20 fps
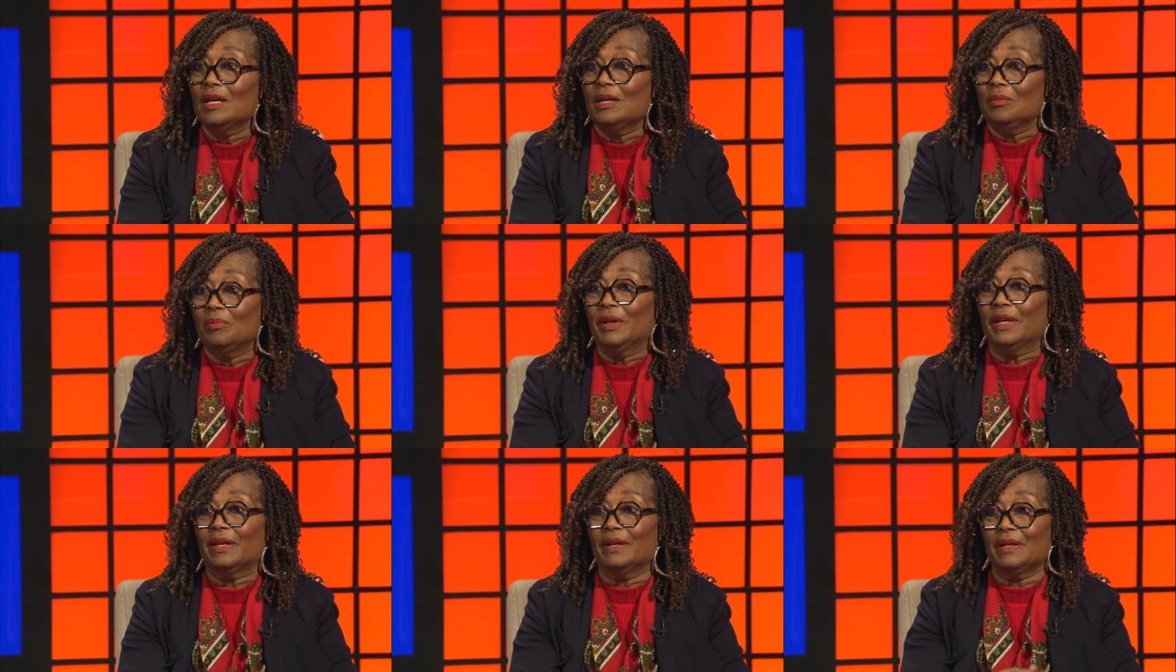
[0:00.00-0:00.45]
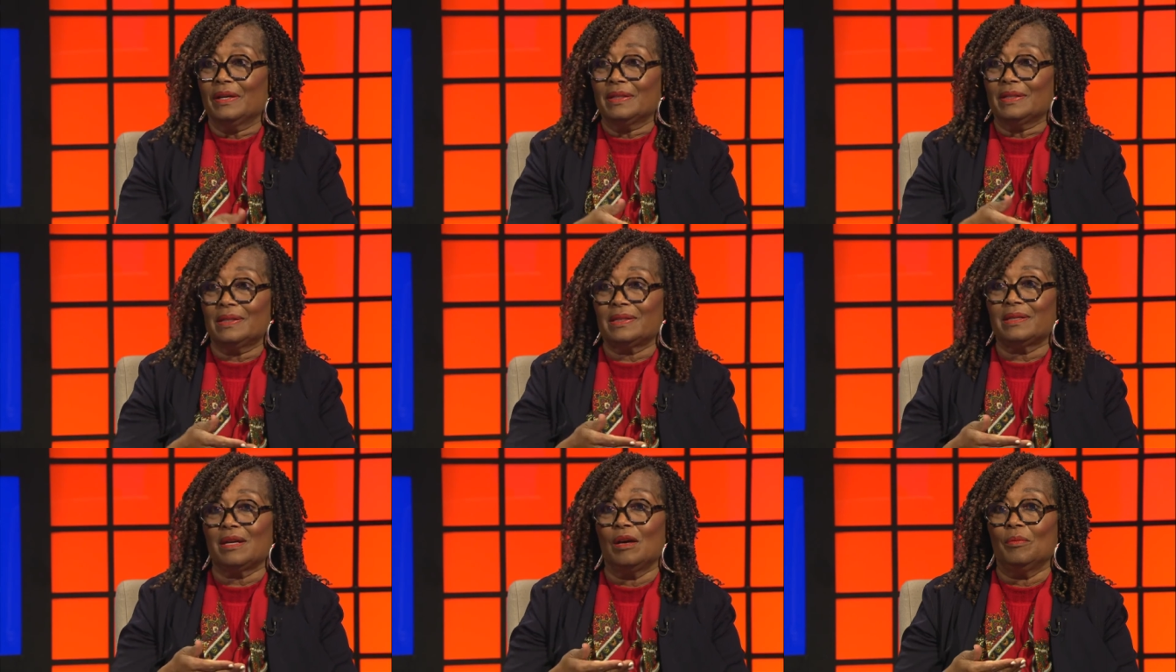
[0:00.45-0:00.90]

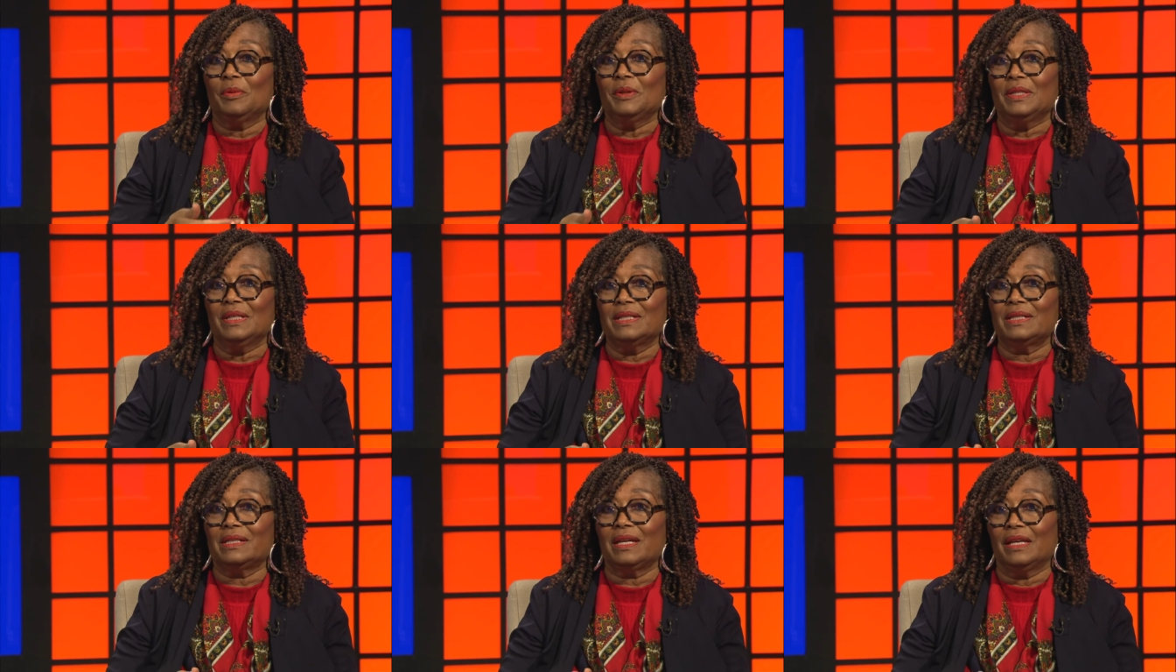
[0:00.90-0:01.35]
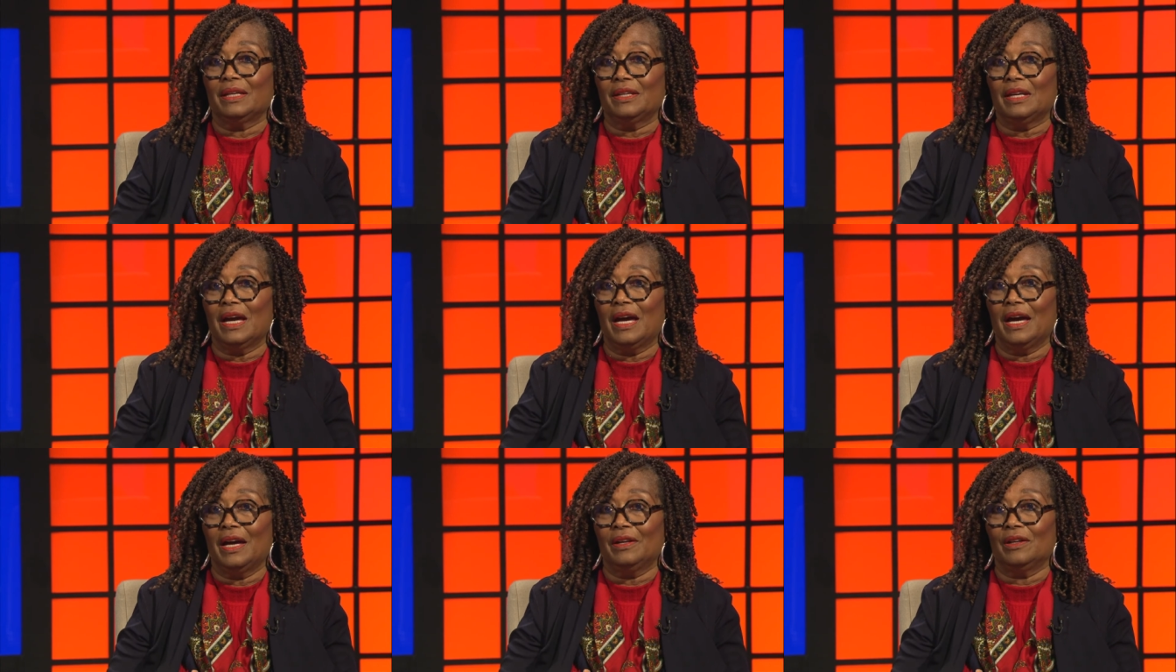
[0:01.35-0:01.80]
because companies
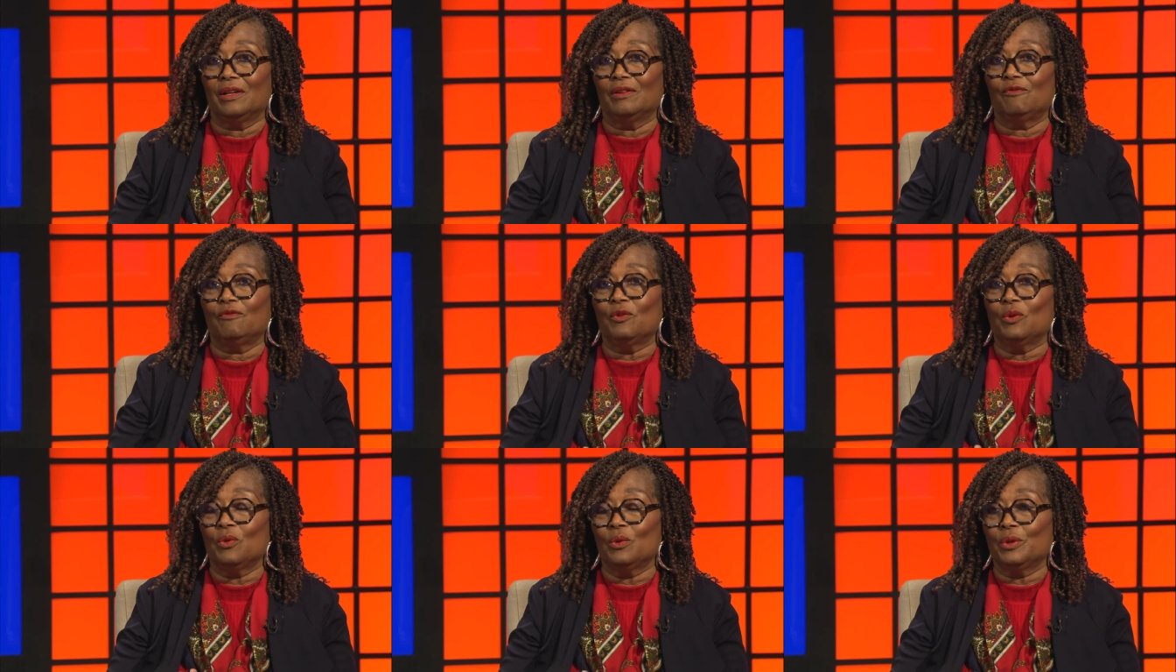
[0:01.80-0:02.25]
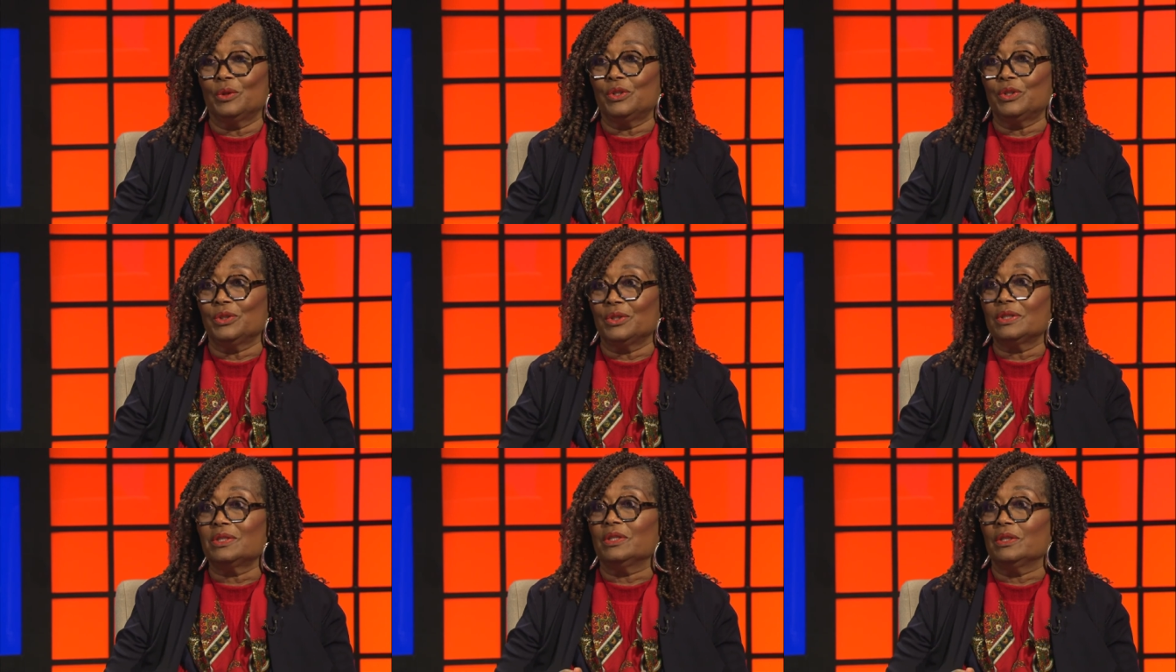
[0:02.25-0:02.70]
cannot afford to
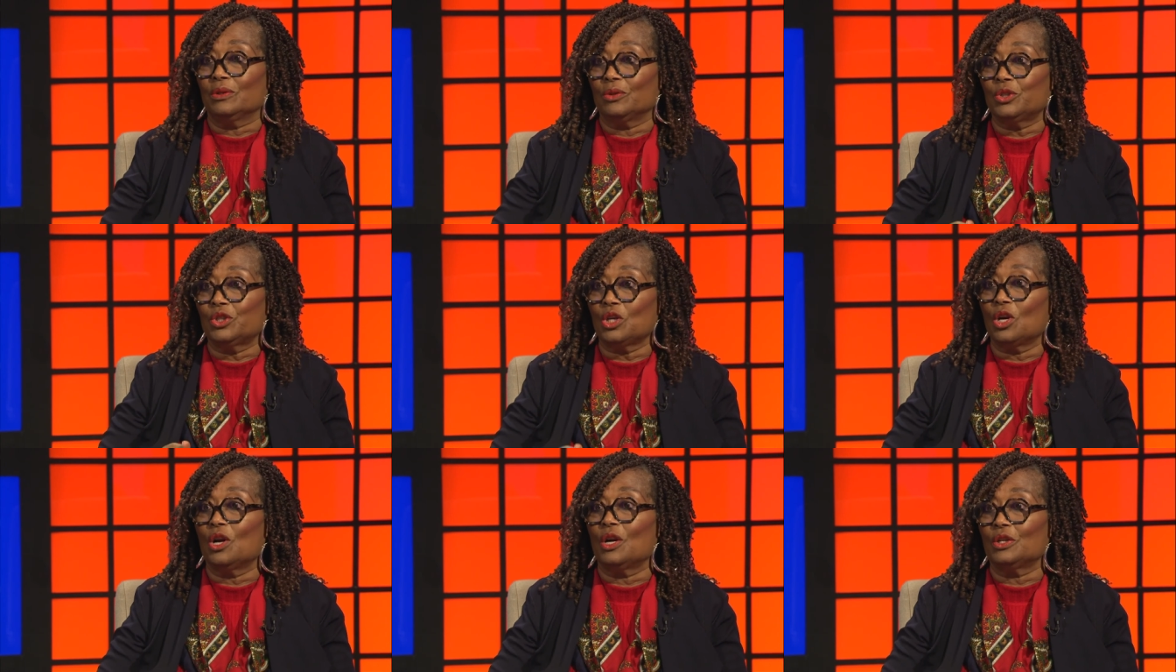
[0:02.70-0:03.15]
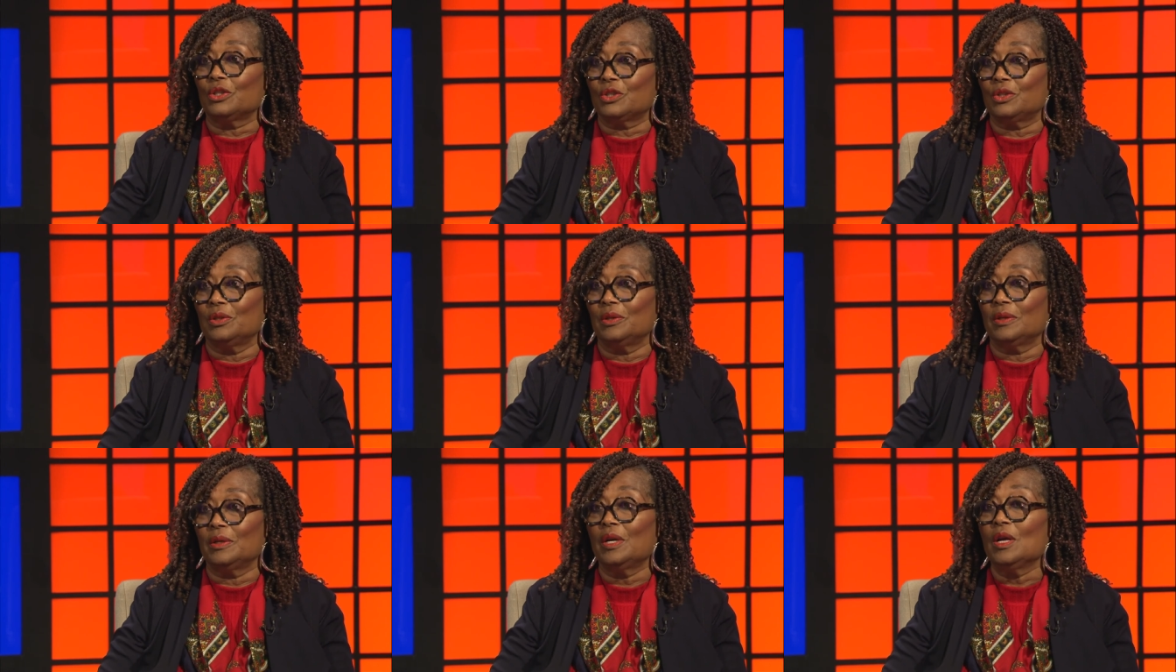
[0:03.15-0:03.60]
still charge
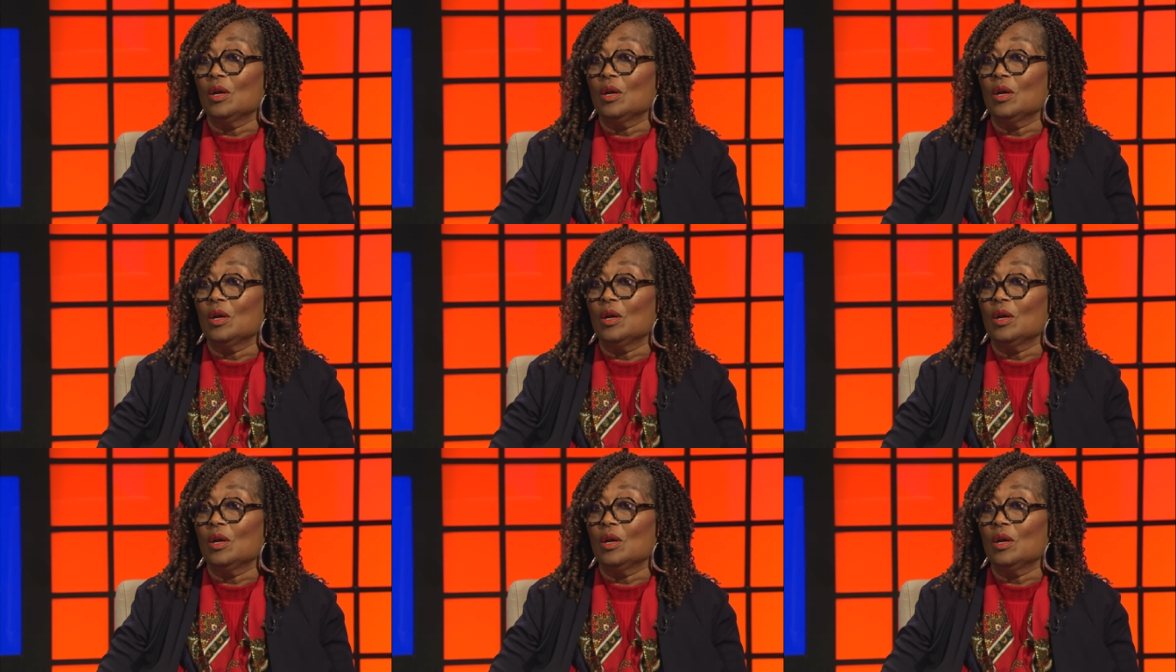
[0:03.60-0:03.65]
the